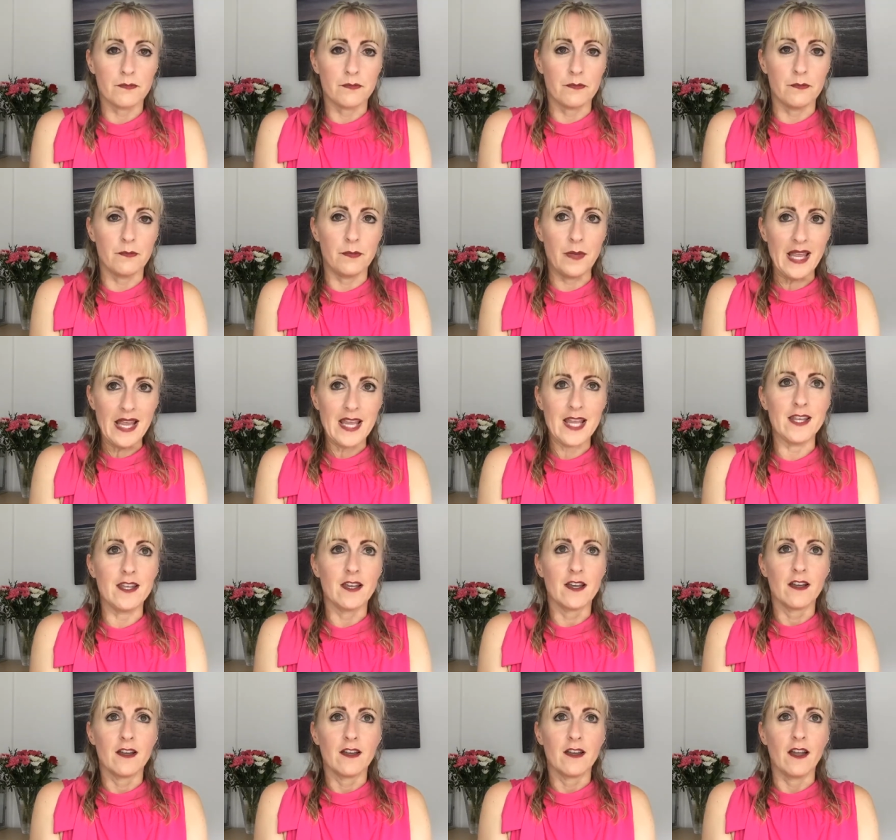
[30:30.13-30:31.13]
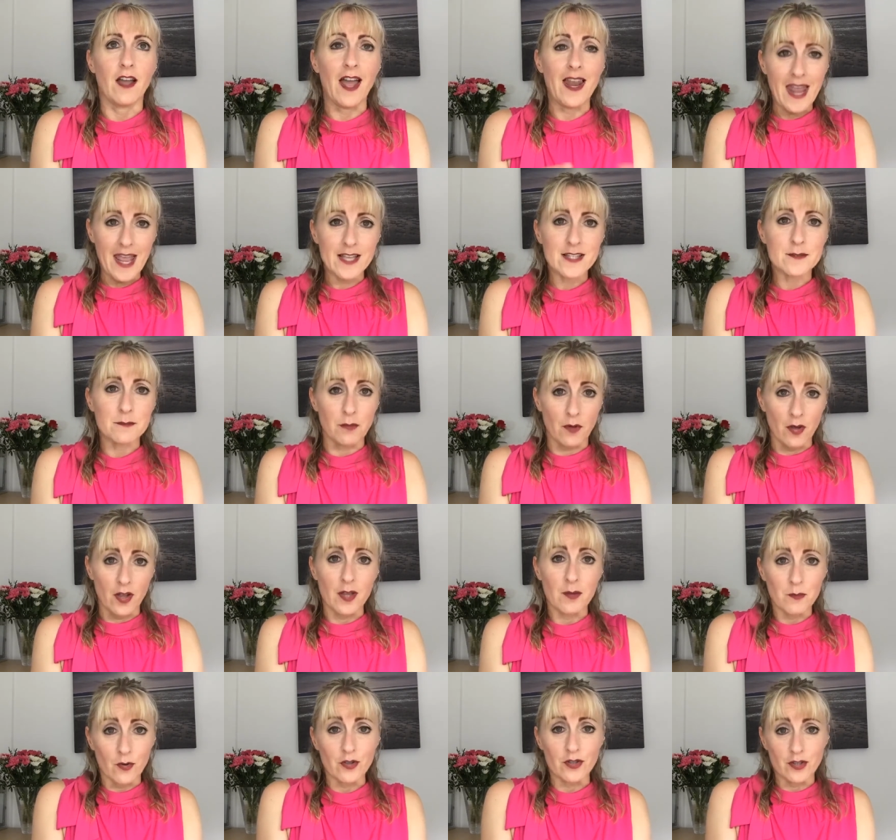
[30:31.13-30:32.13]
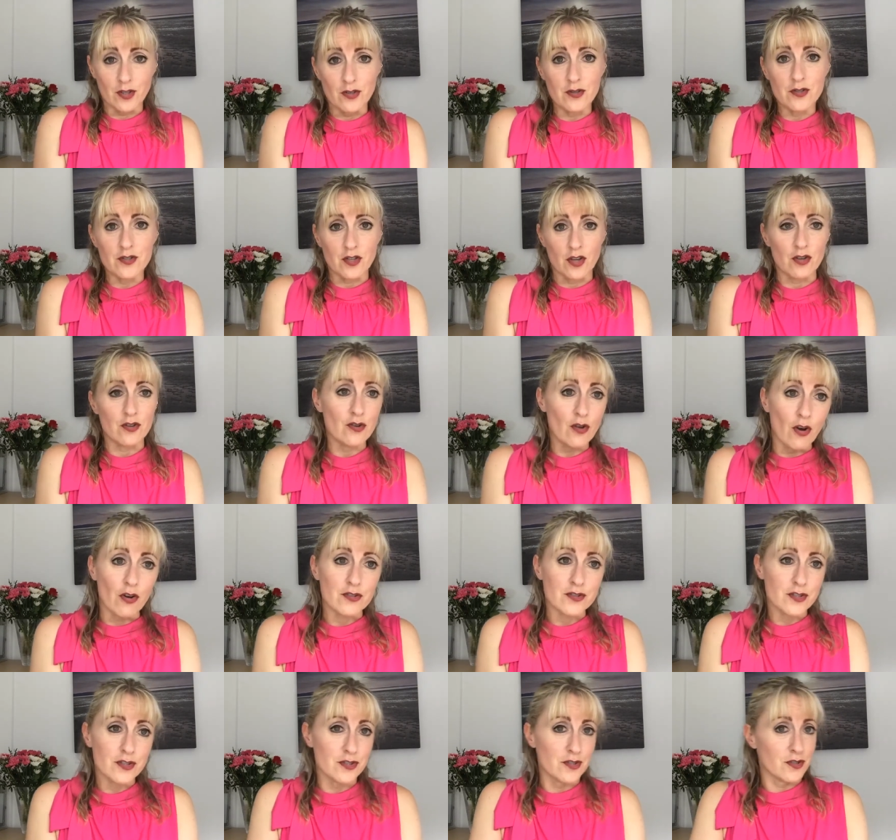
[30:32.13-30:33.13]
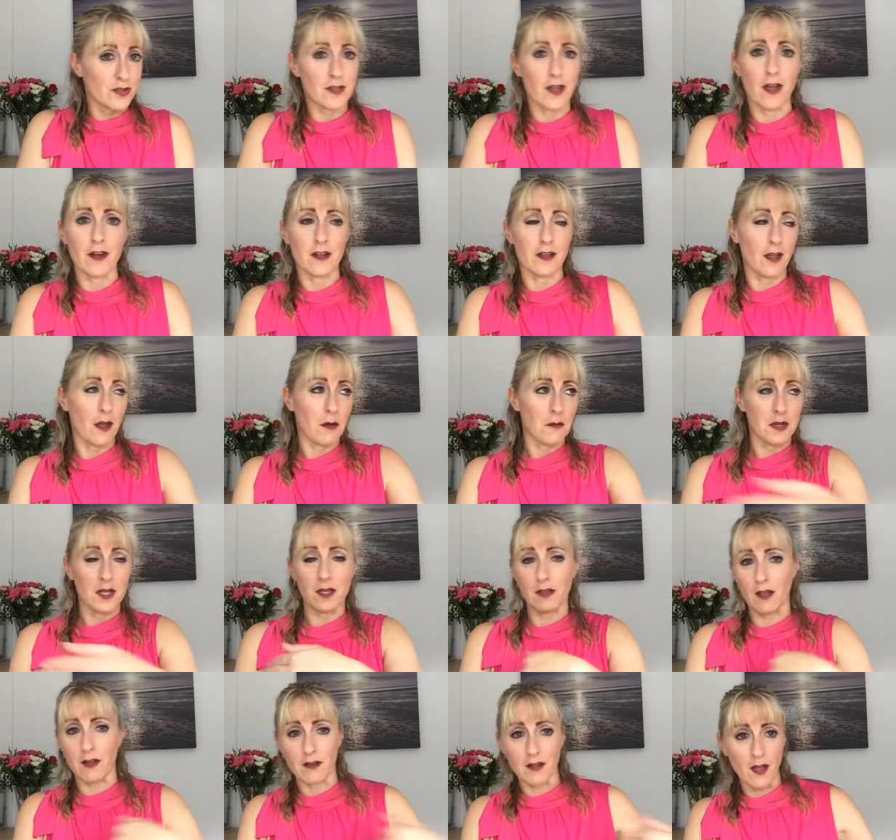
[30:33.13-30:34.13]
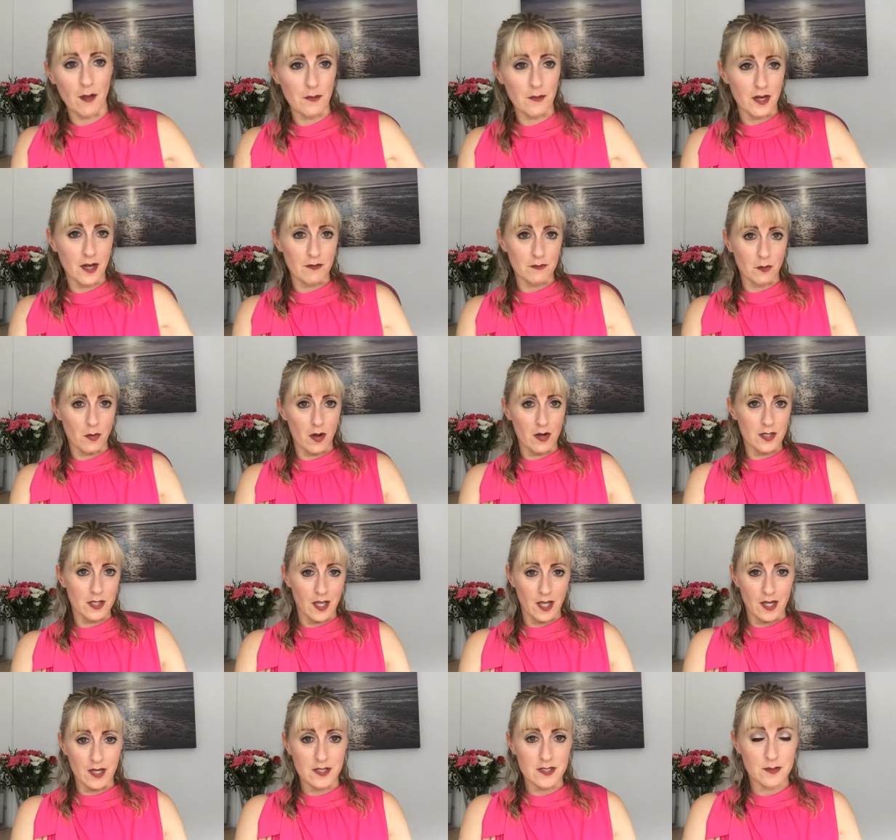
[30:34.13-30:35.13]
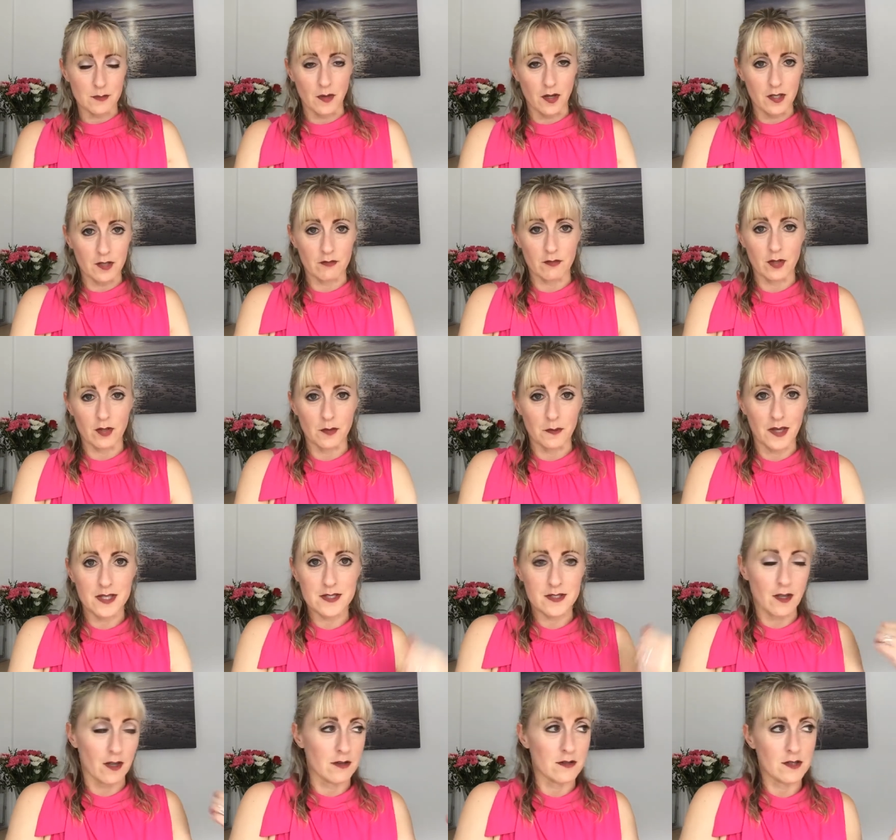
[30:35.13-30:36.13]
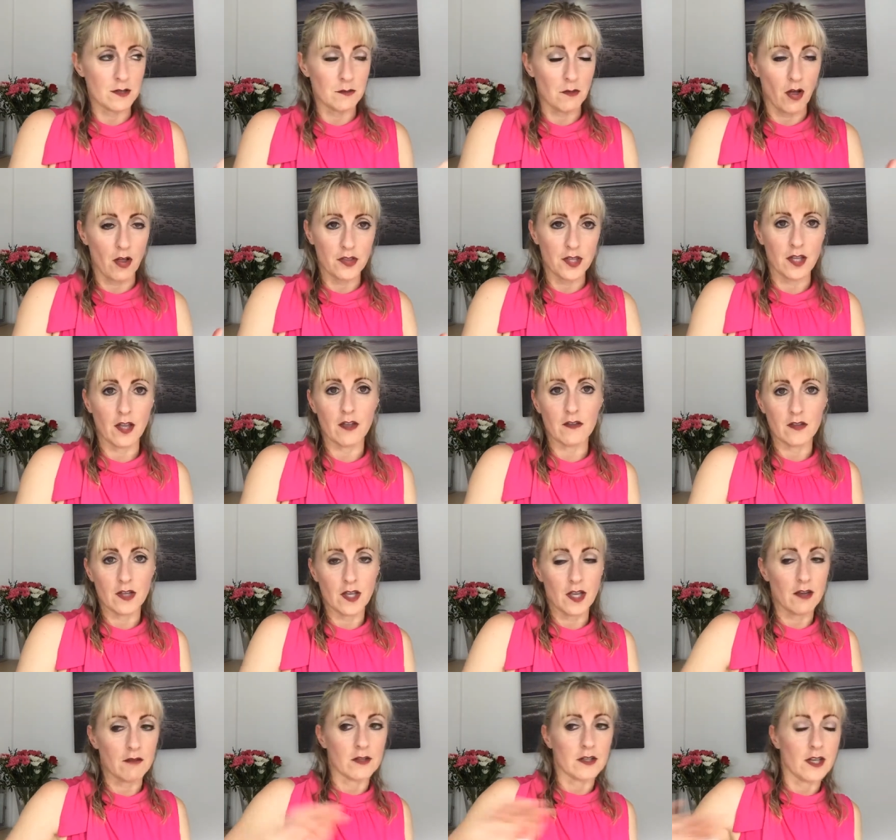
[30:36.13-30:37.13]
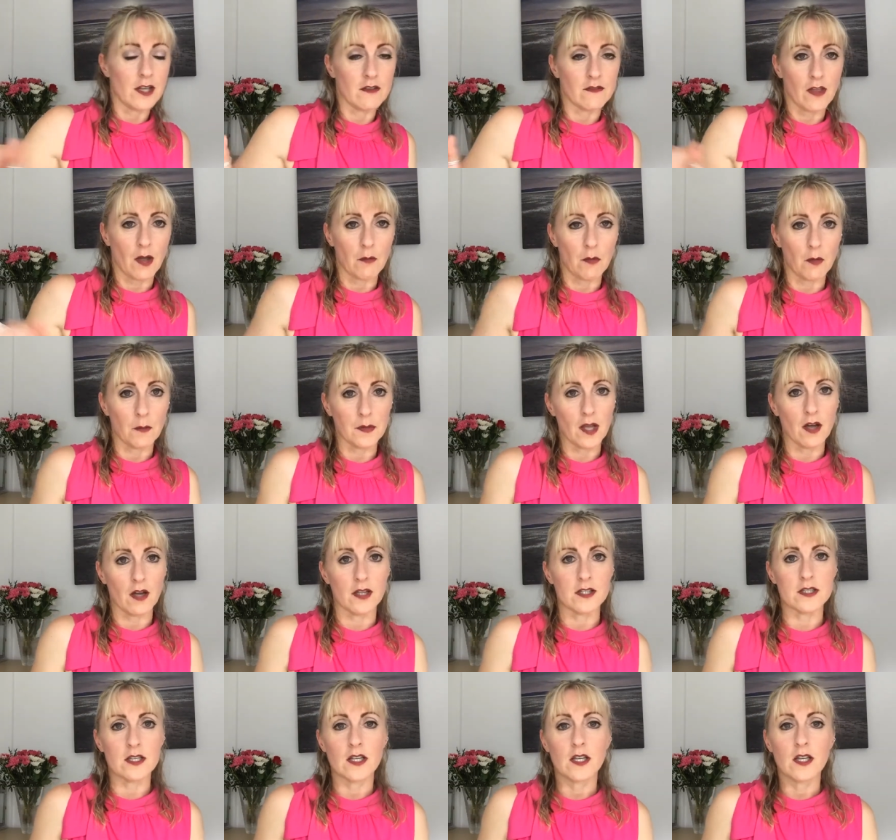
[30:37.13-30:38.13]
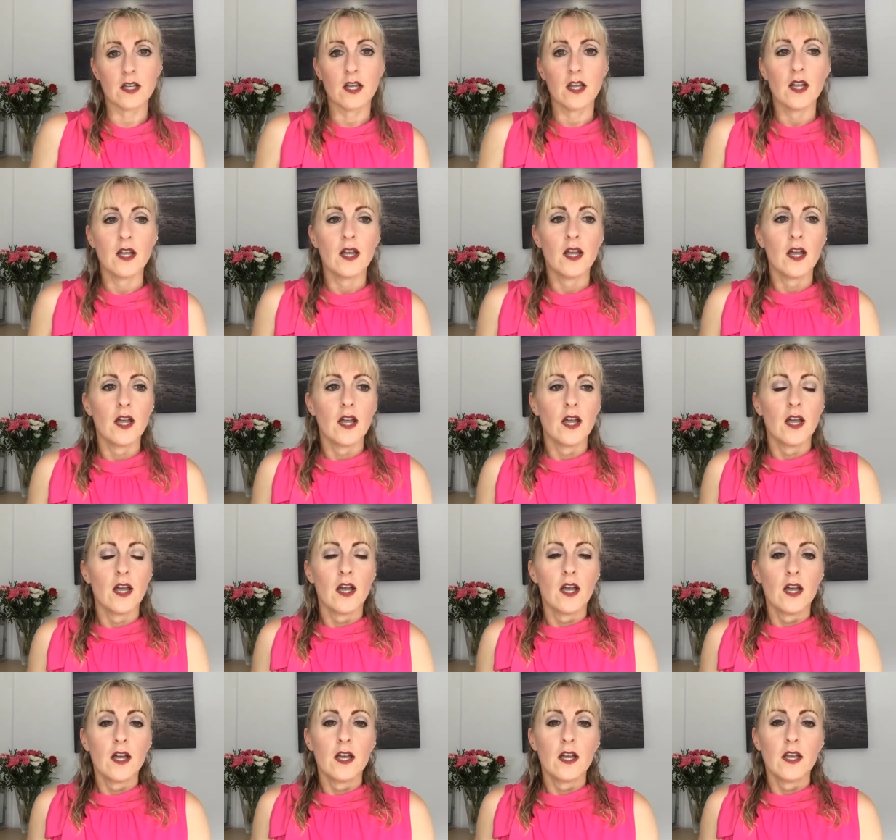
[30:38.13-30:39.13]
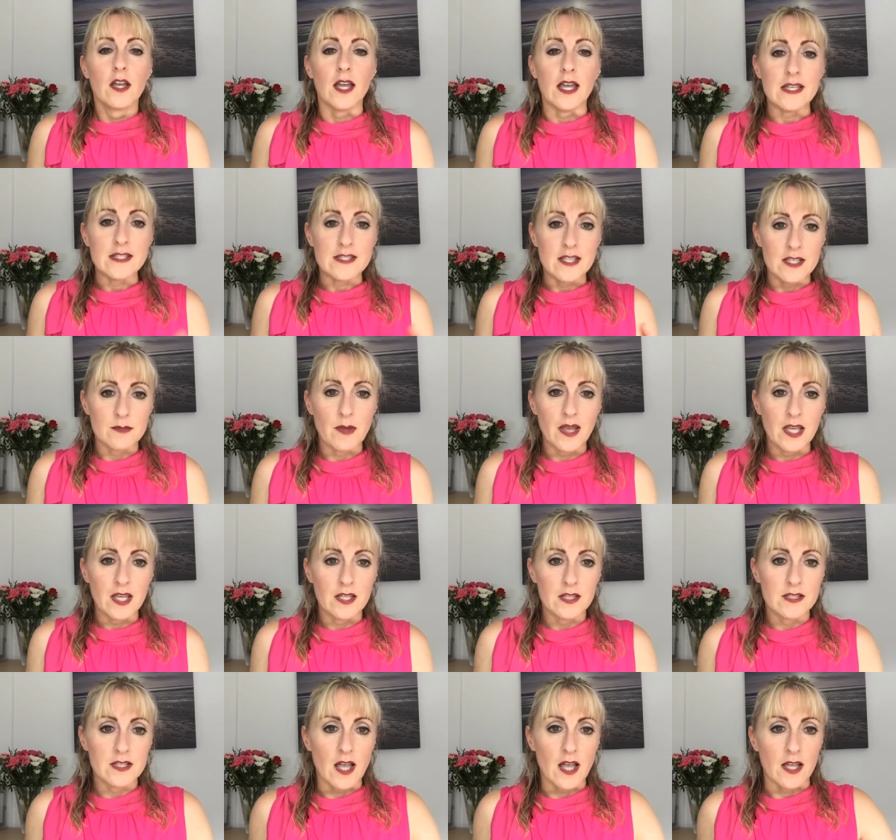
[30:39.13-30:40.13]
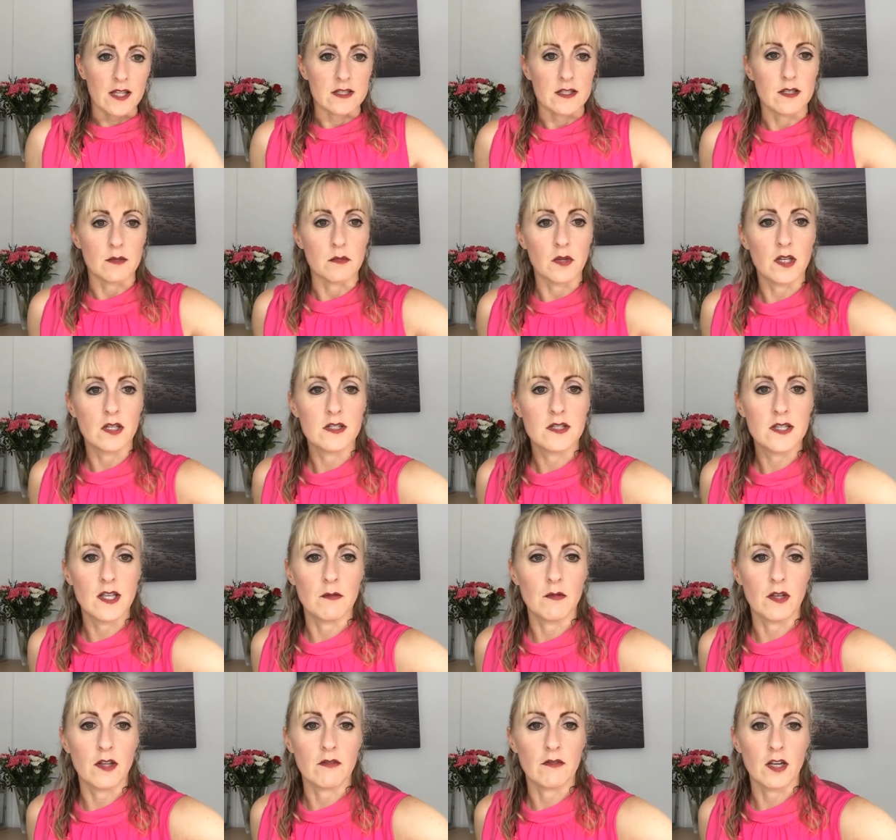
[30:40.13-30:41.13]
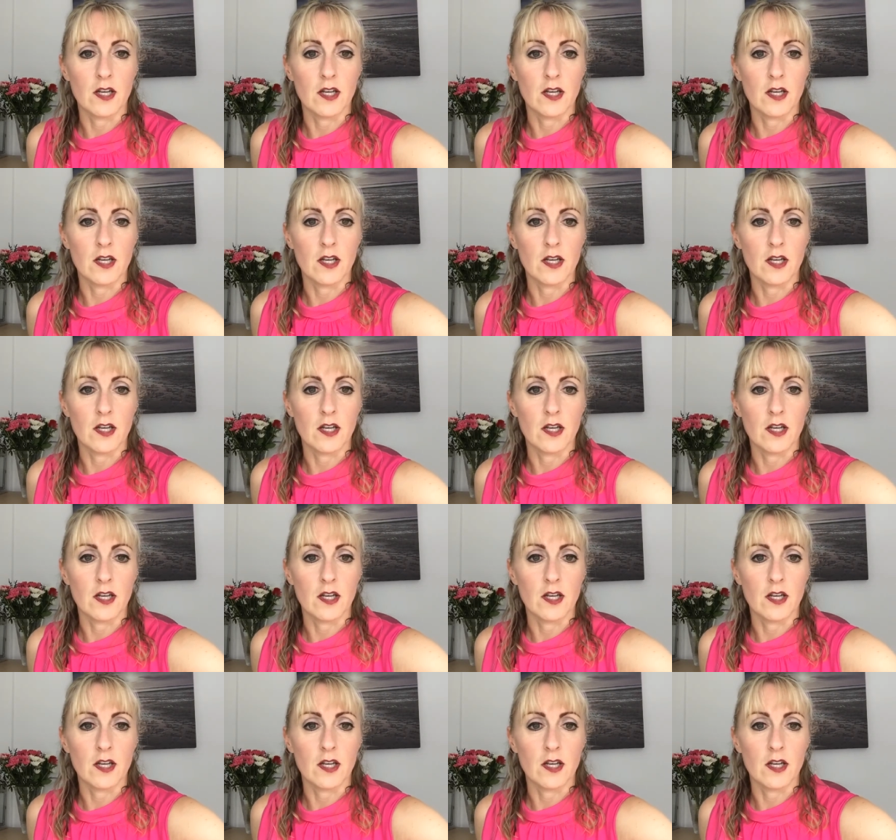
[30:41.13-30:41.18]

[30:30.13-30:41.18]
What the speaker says: be an expert in what you do, not to just kind of go in and go, come on everyone, get into my group, let's go and do our thing over here and leave that one behind. Is this making sense? I'm going to see whether